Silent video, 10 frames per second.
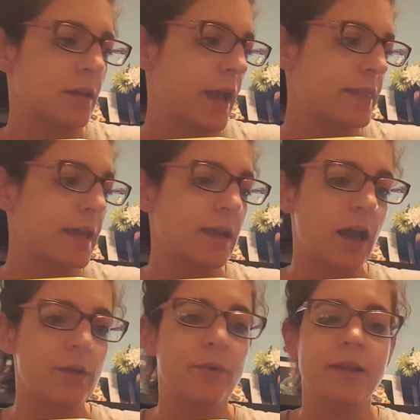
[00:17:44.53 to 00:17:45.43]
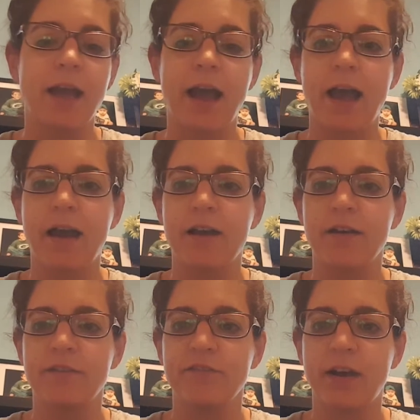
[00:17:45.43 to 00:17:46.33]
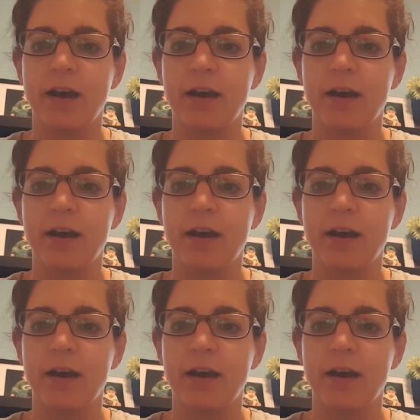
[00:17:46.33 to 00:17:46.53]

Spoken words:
And then I would have,